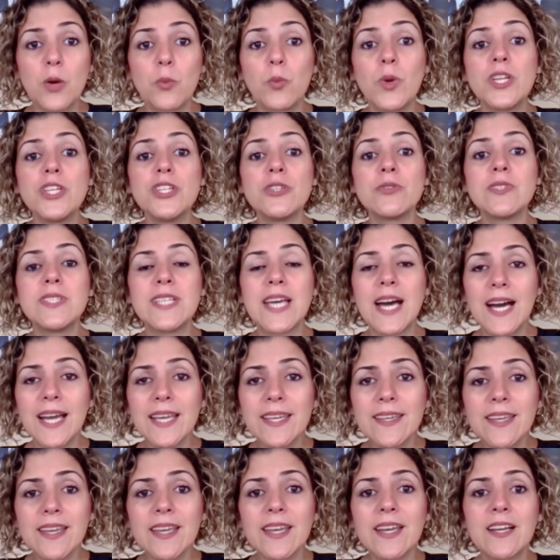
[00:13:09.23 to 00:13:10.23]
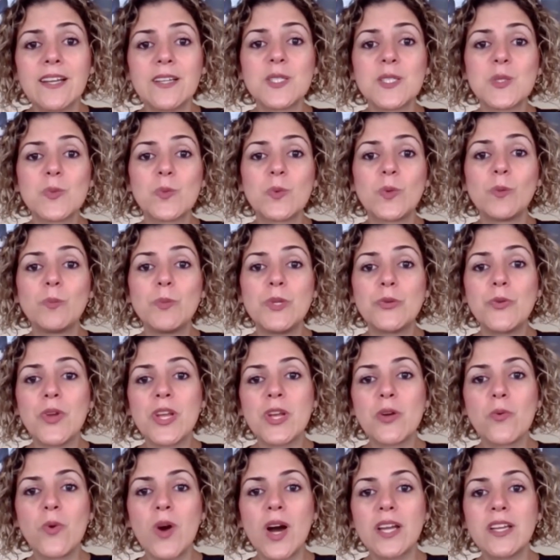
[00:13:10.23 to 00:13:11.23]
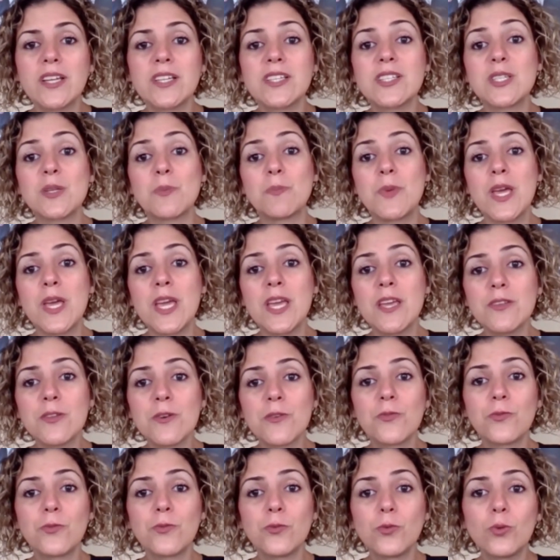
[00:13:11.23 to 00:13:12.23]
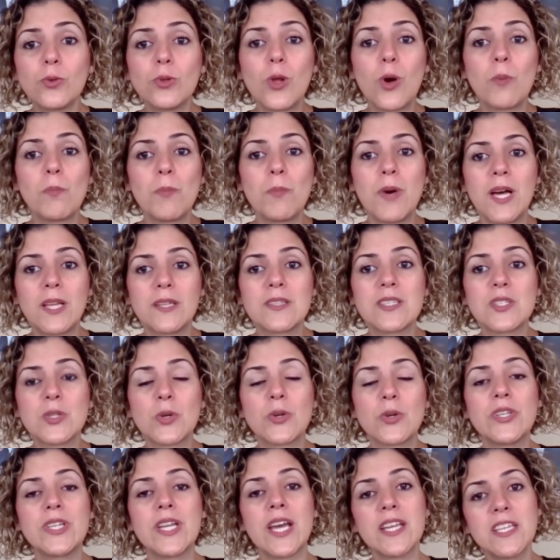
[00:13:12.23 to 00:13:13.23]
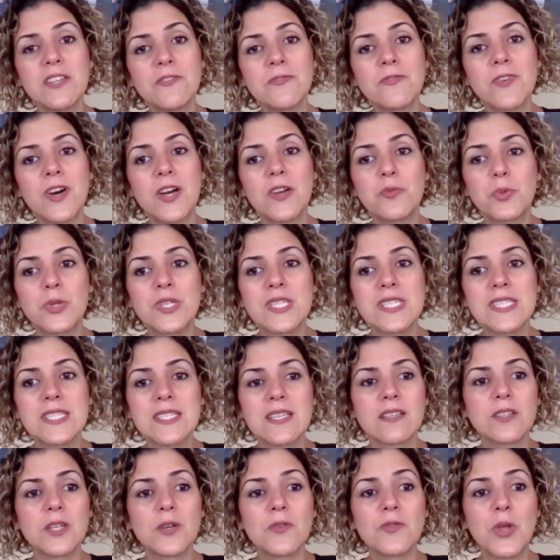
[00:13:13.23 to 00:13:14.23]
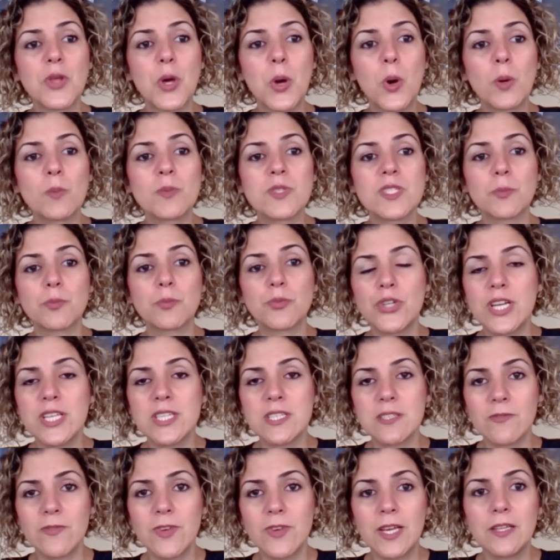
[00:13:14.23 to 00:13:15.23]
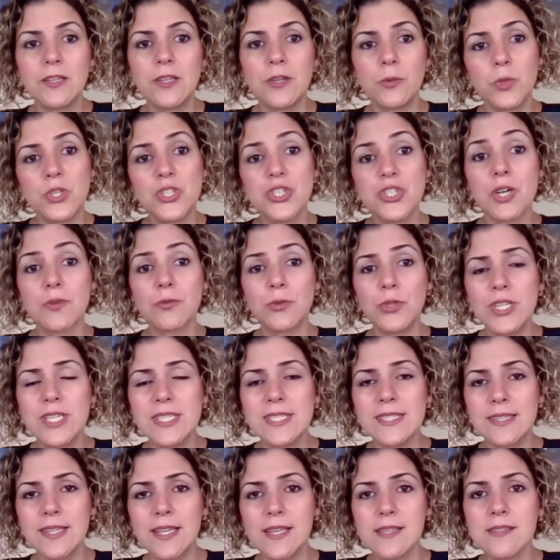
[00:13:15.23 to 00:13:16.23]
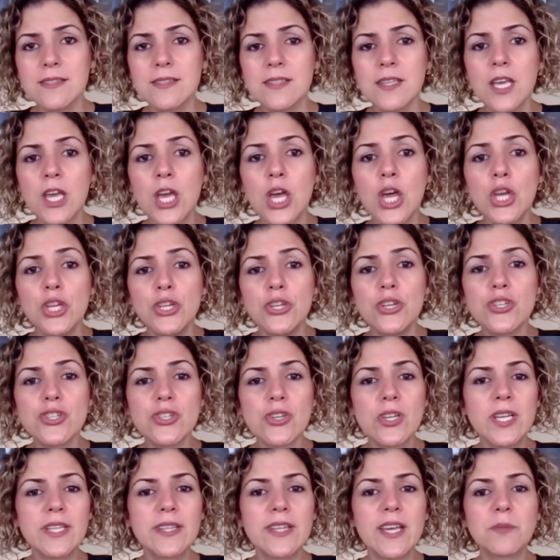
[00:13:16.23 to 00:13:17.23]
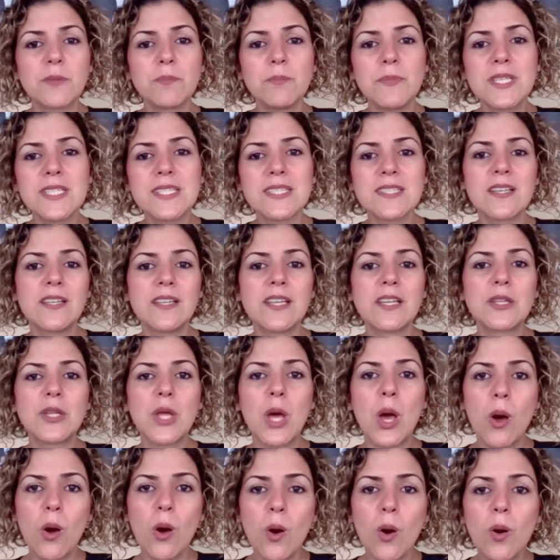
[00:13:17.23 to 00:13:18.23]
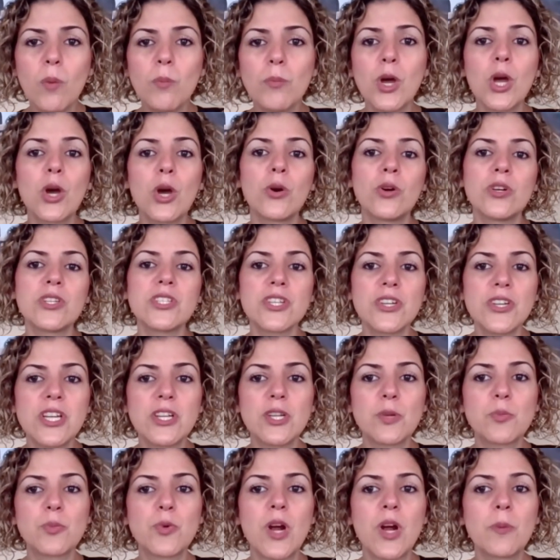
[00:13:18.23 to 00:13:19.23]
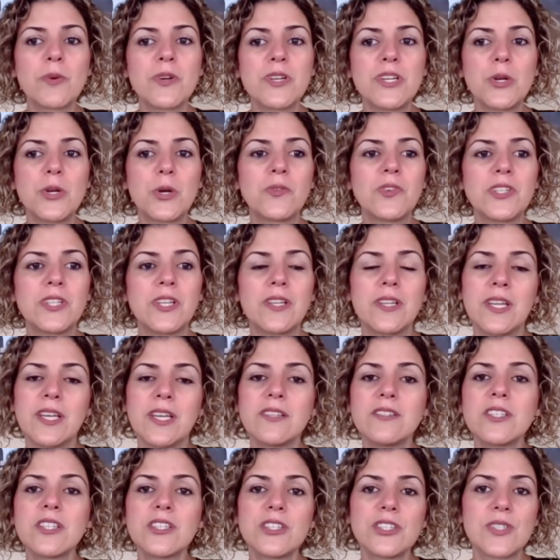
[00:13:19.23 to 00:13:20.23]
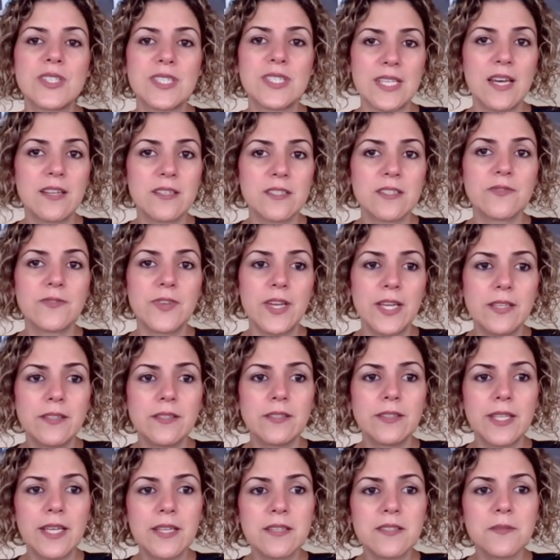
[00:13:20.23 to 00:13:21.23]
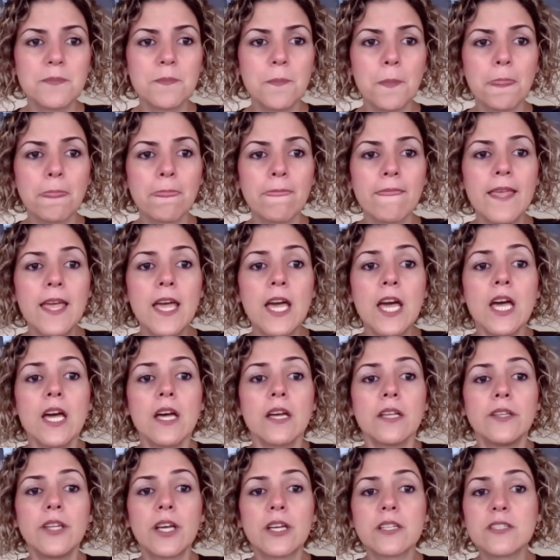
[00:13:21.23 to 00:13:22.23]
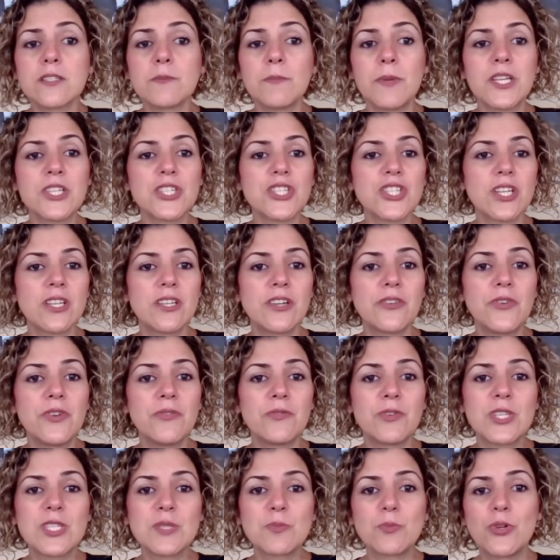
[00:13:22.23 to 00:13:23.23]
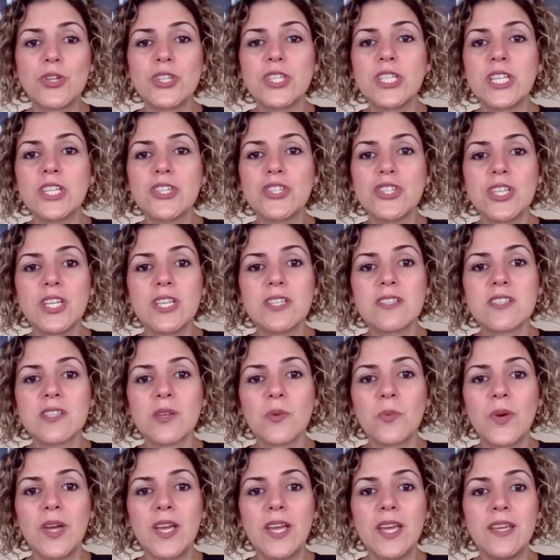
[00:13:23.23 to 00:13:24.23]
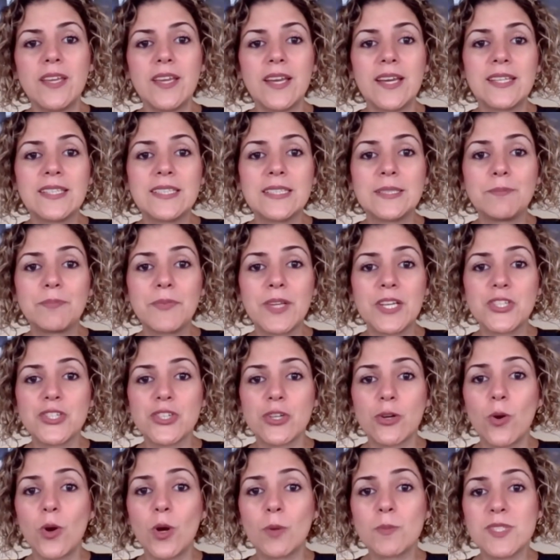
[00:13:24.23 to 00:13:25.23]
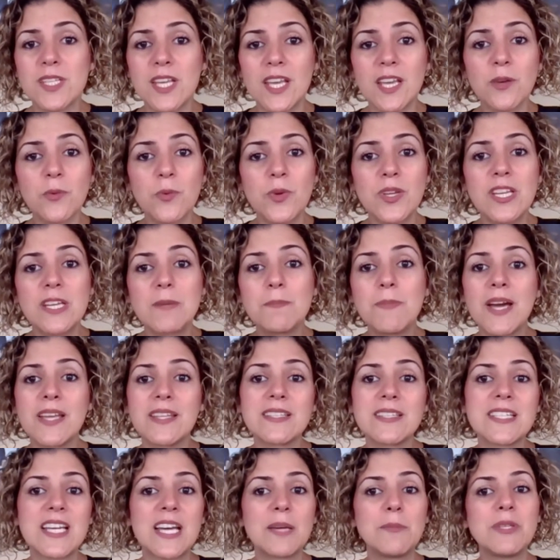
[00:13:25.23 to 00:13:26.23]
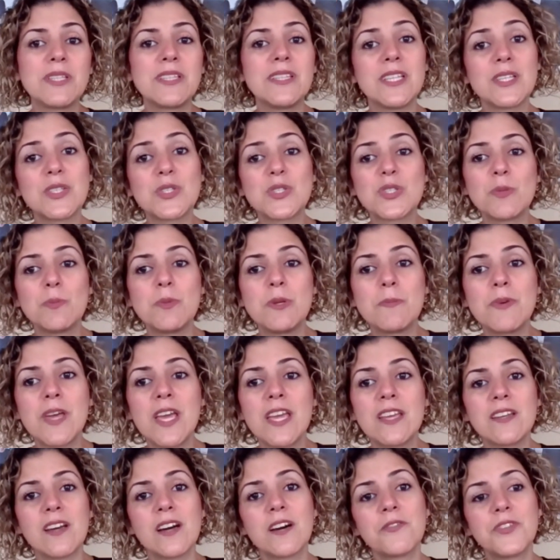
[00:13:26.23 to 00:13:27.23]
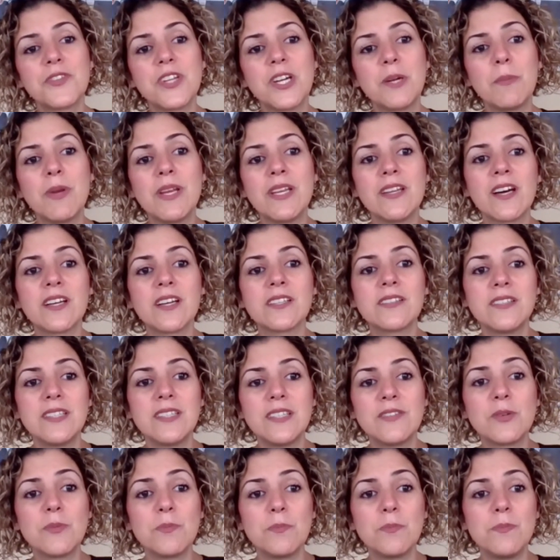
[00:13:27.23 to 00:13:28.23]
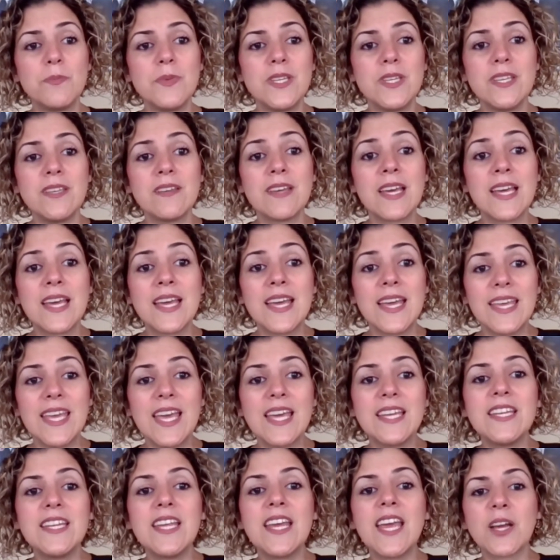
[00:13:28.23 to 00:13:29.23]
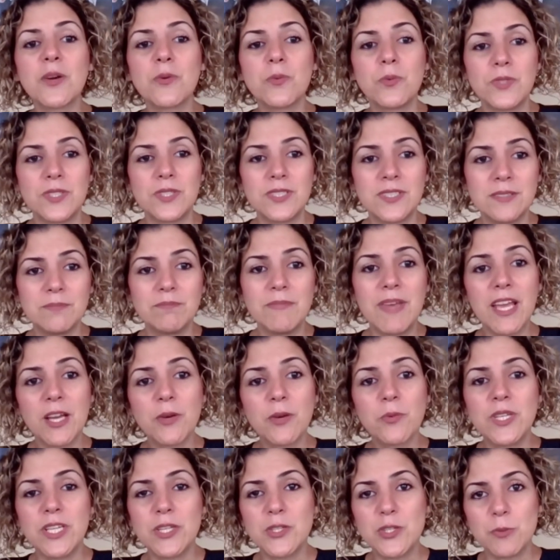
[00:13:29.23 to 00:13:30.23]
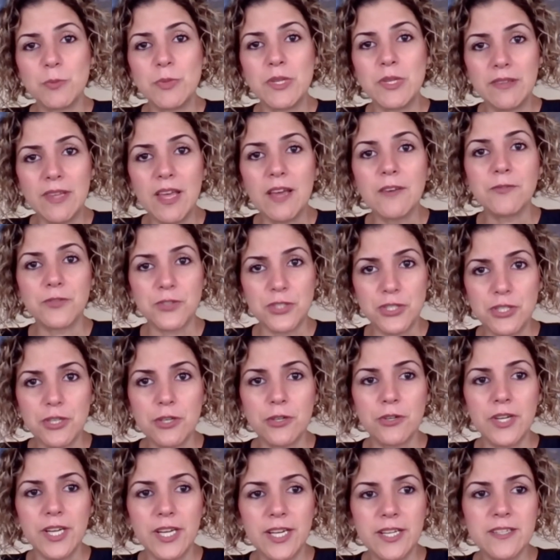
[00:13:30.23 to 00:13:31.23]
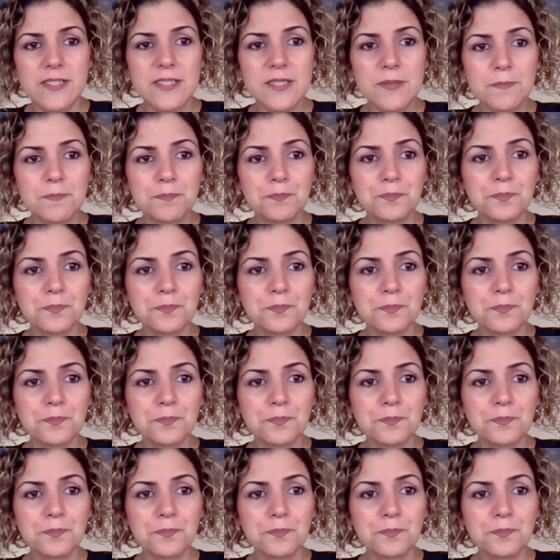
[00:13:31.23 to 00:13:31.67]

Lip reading: When you die, heirs will be required to pay the full loan balance or 95% of the home's appraised value, whichever is less. Usually that means selling the home or turning the property over the lender to satisfy the debt. Not to mention a reverse mortgage, it's a way at your home's equity. By the time it needs to be paid off, there may not even be any equity to be left to your heirs.